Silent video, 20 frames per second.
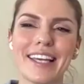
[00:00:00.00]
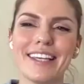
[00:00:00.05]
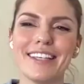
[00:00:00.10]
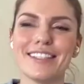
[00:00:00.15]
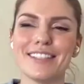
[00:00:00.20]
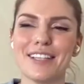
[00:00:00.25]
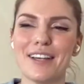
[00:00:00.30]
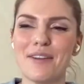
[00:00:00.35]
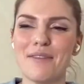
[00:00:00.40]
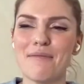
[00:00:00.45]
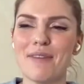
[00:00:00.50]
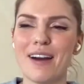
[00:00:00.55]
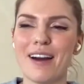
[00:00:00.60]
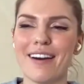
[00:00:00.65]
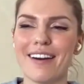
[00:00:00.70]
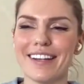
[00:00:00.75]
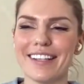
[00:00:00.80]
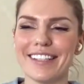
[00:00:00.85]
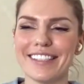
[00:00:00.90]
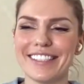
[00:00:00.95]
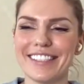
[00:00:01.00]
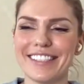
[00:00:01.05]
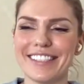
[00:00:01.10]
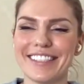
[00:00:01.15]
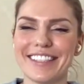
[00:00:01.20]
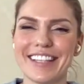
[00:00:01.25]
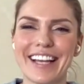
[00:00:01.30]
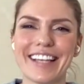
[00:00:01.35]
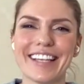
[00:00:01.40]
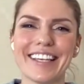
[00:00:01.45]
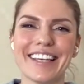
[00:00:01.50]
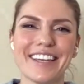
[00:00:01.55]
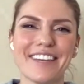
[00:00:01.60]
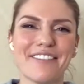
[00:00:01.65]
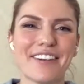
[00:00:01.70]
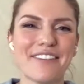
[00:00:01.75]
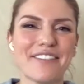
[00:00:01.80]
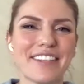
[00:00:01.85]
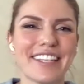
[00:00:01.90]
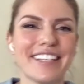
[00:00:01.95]
Thank you so much. Thank
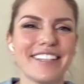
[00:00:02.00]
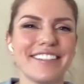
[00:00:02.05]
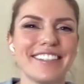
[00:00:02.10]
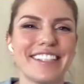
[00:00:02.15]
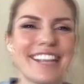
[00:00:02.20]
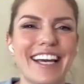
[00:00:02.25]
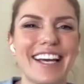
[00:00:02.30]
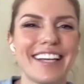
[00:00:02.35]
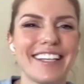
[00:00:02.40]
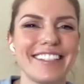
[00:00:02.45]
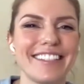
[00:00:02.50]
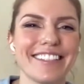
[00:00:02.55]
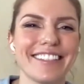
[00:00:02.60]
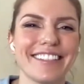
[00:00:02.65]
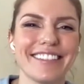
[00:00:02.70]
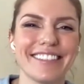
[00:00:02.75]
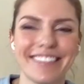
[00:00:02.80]
you for everything you shared.